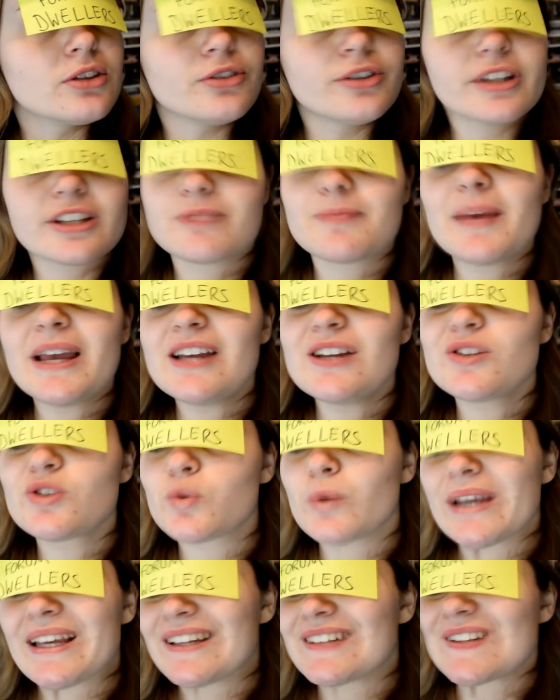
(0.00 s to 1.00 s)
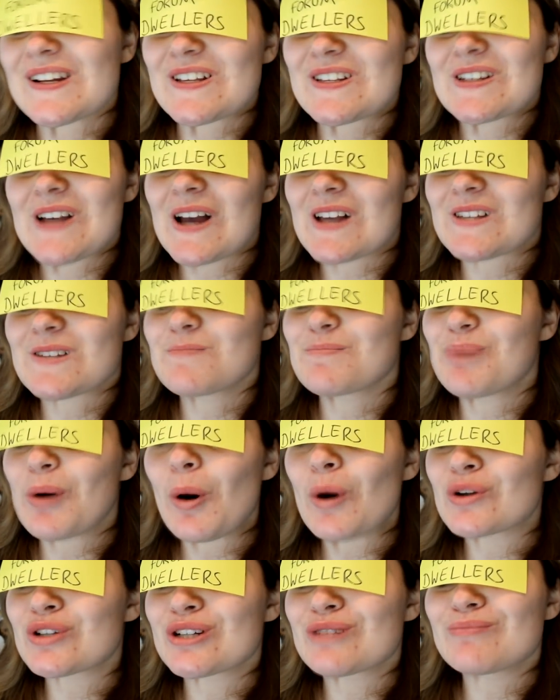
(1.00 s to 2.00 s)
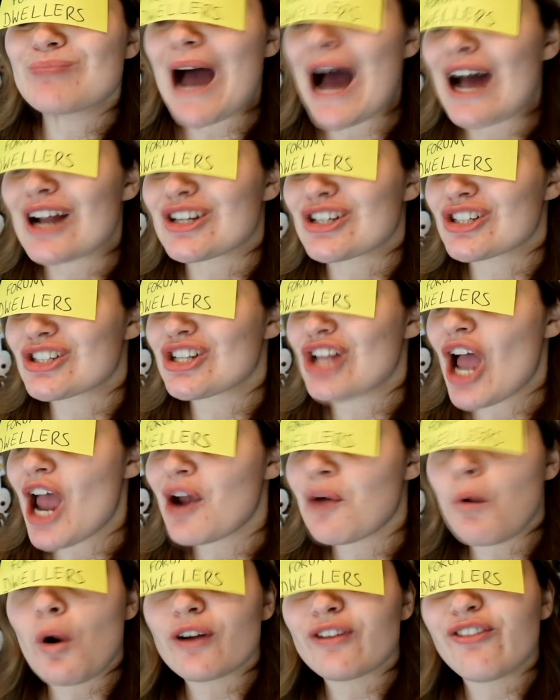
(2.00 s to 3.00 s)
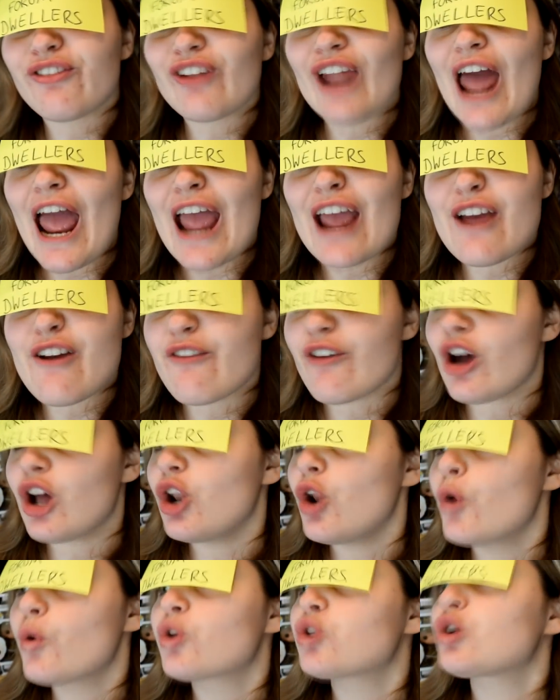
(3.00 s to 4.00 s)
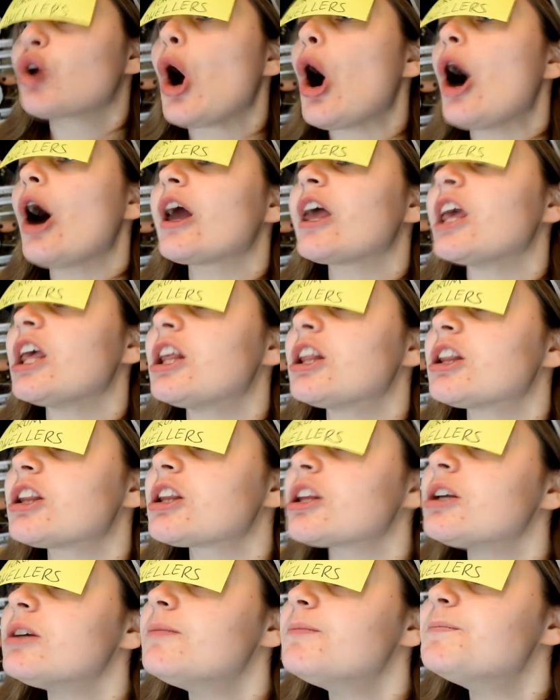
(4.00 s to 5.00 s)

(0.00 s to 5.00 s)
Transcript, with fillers: This means we can discuss important matters like what flavour Luke's cock is.